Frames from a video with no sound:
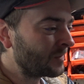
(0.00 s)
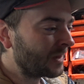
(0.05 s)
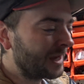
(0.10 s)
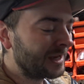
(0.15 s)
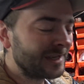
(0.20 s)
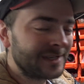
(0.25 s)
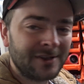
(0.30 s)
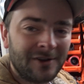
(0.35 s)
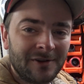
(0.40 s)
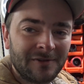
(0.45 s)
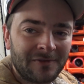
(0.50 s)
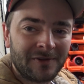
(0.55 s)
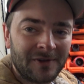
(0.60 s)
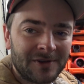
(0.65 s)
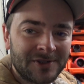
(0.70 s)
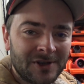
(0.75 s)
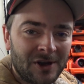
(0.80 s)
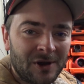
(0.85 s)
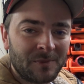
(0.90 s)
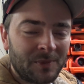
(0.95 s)
It's like, for
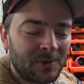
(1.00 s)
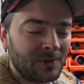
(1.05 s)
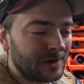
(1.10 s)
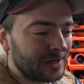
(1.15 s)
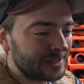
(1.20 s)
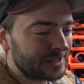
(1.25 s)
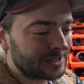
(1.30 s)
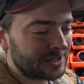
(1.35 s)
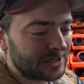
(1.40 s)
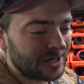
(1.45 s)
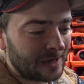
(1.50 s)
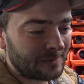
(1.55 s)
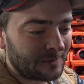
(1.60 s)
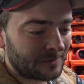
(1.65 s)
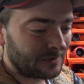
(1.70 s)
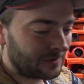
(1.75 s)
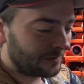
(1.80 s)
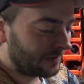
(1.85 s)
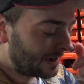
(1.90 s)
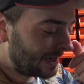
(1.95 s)
example, there's a chap
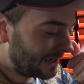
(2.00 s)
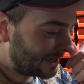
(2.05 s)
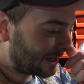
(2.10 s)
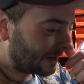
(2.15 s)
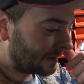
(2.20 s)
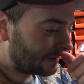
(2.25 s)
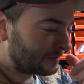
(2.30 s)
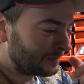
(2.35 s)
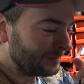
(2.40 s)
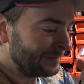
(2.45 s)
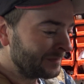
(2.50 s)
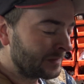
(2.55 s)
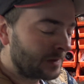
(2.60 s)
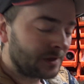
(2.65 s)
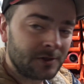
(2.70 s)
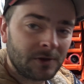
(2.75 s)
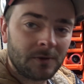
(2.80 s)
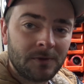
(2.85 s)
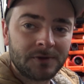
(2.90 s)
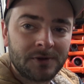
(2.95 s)
on the radio. I
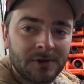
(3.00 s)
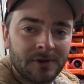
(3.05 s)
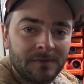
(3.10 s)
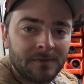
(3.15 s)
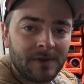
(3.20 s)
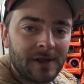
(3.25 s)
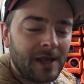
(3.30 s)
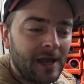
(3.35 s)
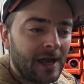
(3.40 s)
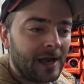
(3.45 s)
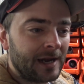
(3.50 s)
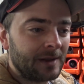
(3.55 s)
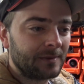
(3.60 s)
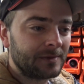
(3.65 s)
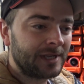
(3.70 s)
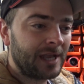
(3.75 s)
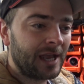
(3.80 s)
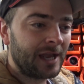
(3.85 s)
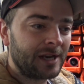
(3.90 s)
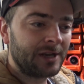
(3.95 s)
talked to him and he was
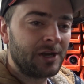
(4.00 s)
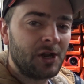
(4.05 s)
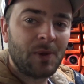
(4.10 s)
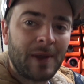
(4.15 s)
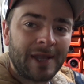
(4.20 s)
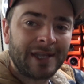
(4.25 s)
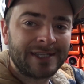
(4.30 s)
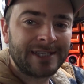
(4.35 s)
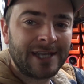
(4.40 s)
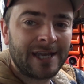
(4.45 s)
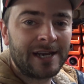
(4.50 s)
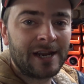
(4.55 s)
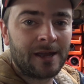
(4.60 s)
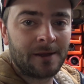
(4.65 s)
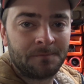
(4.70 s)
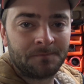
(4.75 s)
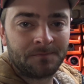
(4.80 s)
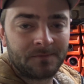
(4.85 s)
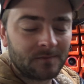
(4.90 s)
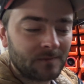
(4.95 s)
getting a new
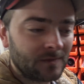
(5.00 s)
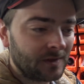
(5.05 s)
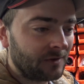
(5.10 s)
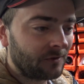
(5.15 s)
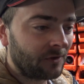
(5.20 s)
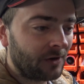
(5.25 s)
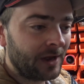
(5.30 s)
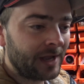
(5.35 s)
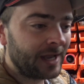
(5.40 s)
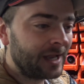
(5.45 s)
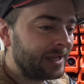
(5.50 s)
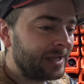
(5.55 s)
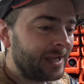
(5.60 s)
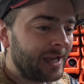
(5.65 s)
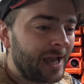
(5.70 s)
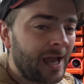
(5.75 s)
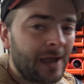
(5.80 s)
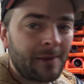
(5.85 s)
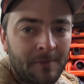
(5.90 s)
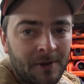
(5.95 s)
antenna, right? He'd
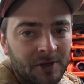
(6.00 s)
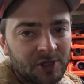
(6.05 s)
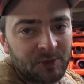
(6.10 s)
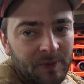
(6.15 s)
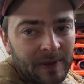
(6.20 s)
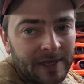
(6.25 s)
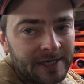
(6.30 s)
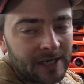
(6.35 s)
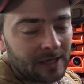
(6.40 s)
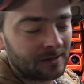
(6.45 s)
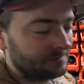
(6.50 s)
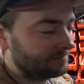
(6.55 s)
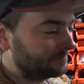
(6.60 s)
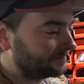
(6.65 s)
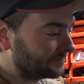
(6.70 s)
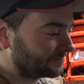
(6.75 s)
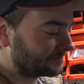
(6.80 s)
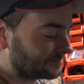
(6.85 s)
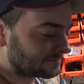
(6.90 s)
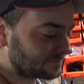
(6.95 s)
get that much better.
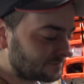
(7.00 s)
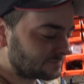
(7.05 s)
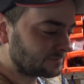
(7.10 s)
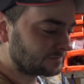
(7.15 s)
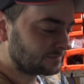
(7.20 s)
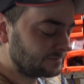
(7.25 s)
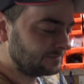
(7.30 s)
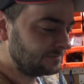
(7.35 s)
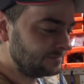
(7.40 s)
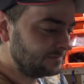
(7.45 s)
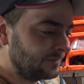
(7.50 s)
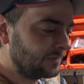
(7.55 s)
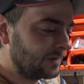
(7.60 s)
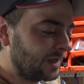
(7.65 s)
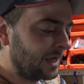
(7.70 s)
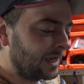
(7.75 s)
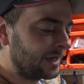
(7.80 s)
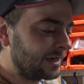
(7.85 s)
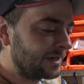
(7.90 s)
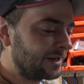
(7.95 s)

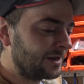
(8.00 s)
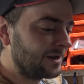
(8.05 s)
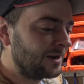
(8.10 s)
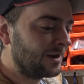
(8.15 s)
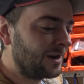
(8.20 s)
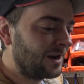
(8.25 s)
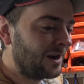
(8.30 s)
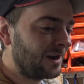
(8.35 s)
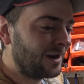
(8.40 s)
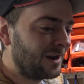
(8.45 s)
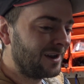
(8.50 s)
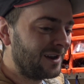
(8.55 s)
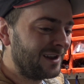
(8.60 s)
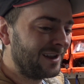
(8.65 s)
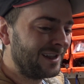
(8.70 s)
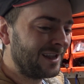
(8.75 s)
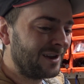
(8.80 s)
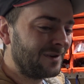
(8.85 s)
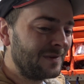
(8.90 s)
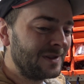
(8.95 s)
And,
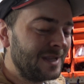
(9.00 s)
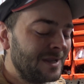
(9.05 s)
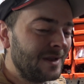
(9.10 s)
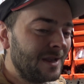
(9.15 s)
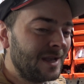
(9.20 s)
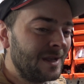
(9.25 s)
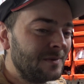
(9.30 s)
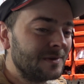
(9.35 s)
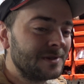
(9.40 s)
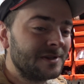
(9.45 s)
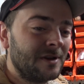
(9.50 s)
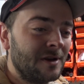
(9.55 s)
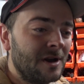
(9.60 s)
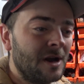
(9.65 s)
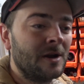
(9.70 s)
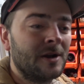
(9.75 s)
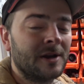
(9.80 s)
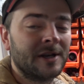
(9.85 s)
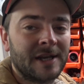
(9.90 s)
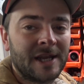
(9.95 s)
you know, and he was like,
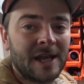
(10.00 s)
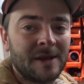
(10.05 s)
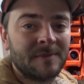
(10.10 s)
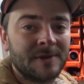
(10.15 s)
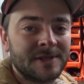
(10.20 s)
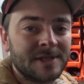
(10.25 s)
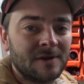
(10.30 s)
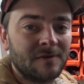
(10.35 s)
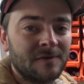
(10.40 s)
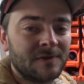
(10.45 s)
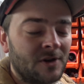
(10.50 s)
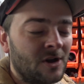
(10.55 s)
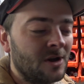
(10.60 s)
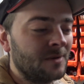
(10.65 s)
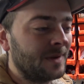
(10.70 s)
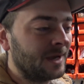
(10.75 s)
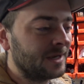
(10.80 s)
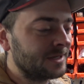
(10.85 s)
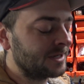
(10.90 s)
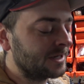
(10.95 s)
I'm going to get myself an
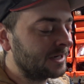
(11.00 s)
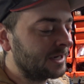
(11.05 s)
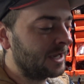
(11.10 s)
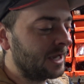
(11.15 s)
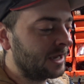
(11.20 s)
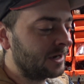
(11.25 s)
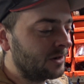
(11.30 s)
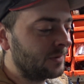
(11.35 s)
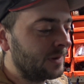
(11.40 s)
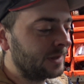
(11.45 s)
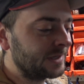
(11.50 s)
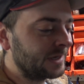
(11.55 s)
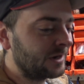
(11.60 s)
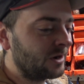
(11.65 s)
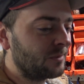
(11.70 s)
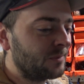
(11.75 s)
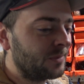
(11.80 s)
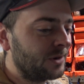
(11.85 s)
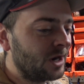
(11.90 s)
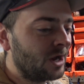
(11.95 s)
IMAX. I'm going to get a new antenna
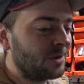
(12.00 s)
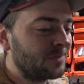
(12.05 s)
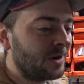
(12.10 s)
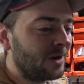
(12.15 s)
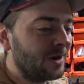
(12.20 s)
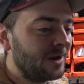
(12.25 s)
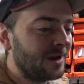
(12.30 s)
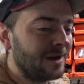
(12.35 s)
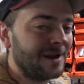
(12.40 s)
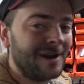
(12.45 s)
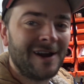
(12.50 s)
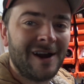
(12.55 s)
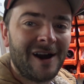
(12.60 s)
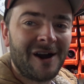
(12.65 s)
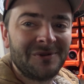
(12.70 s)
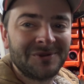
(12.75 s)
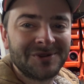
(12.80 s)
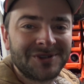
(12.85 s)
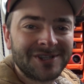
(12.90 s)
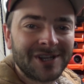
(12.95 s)
and put it up higher.
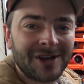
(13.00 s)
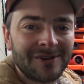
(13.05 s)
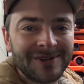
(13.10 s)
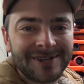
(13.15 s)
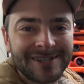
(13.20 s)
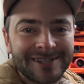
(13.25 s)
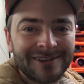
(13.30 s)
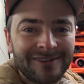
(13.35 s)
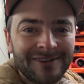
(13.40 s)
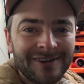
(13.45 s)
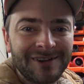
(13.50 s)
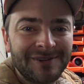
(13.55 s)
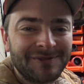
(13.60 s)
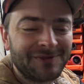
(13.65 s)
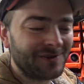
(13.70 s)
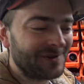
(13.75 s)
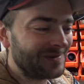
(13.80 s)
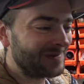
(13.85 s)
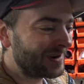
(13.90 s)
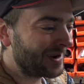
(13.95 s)
I was so excited
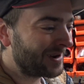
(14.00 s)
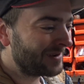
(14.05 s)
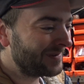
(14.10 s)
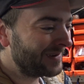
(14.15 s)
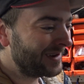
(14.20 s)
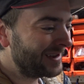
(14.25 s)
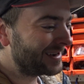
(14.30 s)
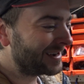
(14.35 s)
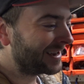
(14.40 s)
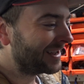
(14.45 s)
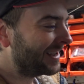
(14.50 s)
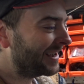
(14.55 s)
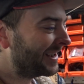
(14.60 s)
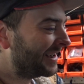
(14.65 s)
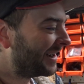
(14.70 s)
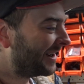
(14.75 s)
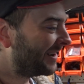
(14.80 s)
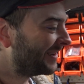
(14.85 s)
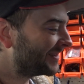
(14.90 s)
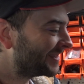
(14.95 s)
for him, you know what I mean?
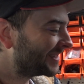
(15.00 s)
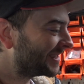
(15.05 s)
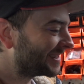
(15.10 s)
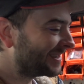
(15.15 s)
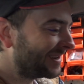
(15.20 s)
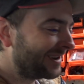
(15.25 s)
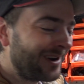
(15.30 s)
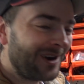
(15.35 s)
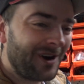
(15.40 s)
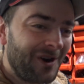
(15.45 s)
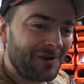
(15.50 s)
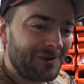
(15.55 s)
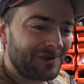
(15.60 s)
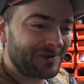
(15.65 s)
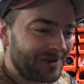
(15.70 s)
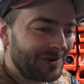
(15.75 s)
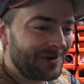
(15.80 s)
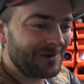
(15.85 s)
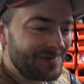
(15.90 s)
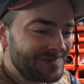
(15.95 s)
I was just like, oh,
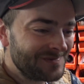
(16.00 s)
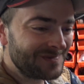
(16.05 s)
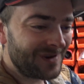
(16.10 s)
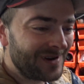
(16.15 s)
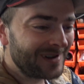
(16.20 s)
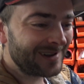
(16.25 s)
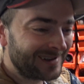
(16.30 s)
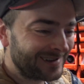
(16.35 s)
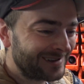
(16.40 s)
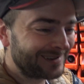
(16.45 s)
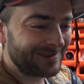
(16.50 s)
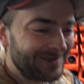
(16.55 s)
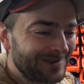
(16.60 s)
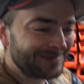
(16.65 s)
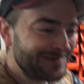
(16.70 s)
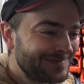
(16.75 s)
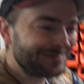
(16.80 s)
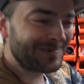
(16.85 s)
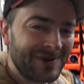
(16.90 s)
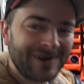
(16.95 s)
go on, Mike, go
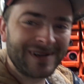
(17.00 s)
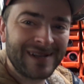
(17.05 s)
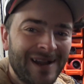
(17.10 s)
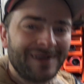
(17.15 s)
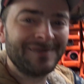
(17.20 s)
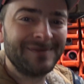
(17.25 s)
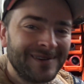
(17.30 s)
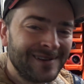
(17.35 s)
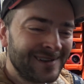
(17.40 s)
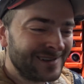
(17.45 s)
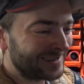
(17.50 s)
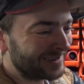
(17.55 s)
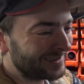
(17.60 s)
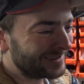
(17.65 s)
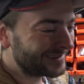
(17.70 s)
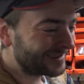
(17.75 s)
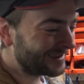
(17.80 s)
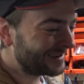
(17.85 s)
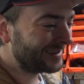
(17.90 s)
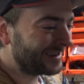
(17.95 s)
on, put it up. Go
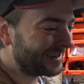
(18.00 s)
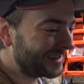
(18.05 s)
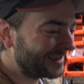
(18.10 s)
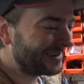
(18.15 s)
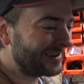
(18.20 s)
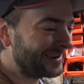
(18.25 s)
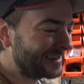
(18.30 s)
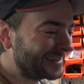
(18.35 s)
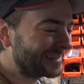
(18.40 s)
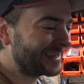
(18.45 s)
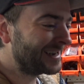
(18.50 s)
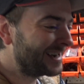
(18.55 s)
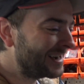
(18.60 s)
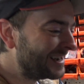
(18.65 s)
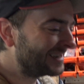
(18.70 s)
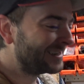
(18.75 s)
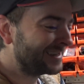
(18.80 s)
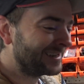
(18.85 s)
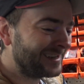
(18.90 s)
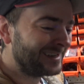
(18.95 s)
and get your
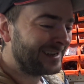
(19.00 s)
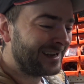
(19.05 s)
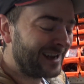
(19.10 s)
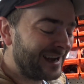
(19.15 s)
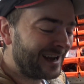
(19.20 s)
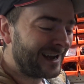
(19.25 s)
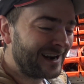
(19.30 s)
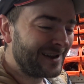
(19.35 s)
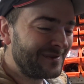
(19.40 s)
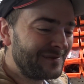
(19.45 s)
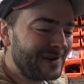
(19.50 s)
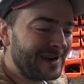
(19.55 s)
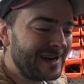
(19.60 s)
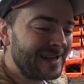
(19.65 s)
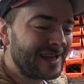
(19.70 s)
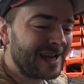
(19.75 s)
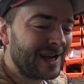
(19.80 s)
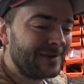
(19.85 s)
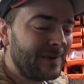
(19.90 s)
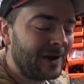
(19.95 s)
antenna. And then when he
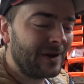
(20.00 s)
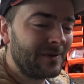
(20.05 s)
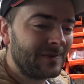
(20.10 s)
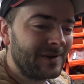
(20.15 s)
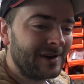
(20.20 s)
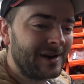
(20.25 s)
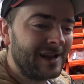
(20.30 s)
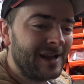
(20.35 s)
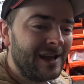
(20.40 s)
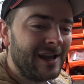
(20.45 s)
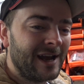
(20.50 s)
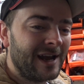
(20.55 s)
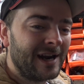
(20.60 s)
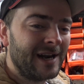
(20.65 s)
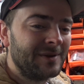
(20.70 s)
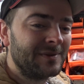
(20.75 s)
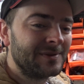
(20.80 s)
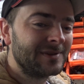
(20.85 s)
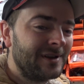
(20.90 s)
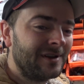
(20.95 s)
come up and
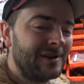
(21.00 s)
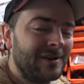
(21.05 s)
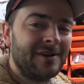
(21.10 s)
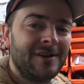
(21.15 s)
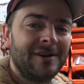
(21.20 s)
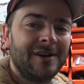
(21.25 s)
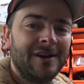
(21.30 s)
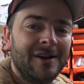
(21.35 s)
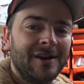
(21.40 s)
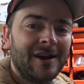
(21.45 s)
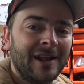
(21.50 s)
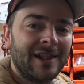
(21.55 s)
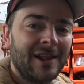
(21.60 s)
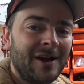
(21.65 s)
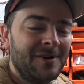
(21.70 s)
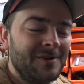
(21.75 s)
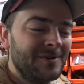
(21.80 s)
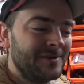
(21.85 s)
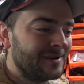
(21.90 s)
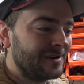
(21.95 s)
he was like,
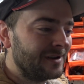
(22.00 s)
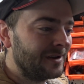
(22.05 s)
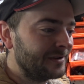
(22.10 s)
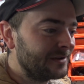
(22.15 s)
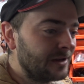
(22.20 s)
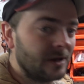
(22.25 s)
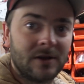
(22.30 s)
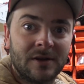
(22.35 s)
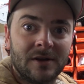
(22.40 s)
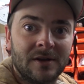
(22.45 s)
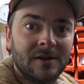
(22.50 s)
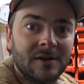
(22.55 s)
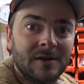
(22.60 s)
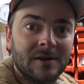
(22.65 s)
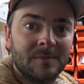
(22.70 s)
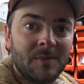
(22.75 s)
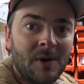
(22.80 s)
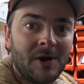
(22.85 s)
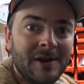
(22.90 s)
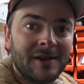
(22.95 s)
hello? I was like,
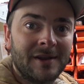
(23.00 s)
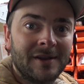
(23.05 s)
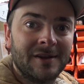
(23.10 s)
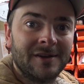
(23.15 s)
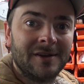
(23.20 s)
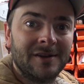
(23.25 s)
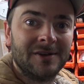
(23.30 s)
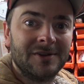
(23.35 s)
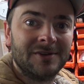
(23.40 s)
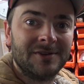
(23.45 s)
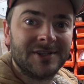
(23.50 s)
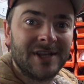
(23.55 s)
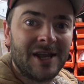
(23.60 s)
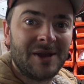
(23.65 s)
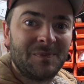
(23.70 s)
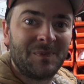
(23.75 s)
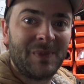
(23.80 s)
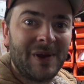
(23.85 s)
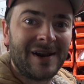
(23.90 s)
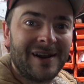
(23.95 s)
Mike, you
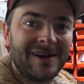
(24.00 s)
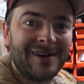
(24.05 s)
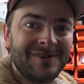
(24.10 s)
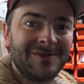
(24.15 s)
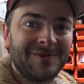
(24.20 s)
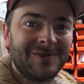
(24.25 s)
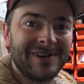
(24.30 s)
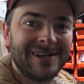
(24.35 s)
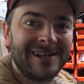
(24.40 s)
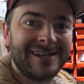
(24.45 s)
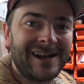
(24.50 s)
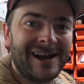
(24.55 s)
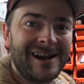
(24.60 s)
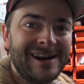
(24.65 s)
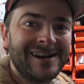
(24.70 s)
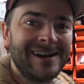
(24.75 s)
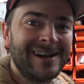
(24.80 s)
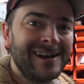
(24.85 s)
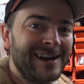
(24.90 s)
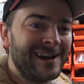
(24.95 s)
sound better. What you
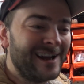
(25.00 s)
done?